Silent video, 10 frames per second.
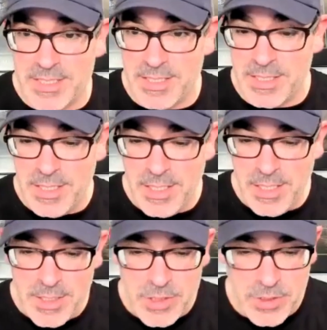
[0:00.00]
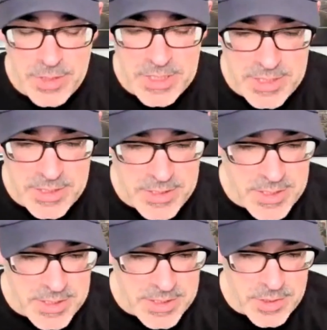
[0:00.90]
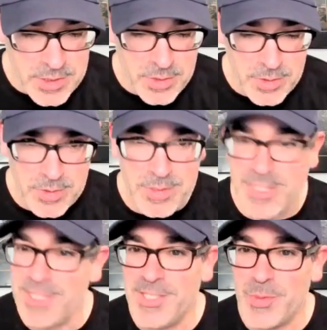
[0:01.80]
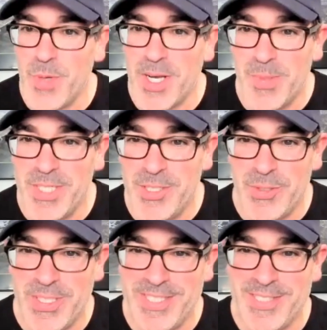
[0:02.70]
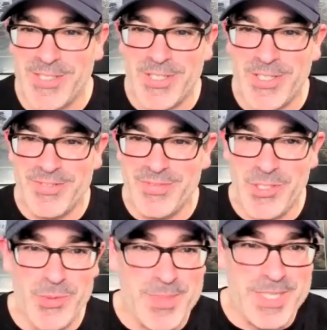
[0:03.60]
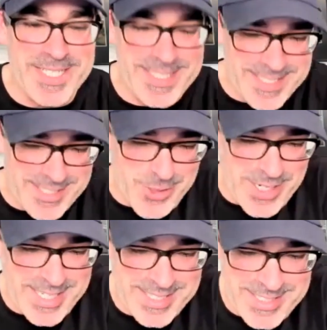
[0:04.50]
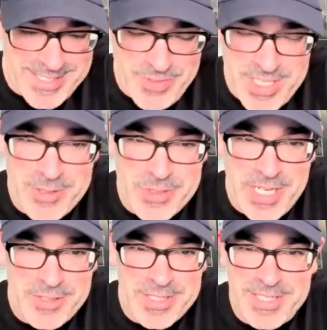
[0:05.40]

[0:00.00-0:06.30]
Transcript: it's so this is why we do these sort of Zoom meetings and try to get these videos out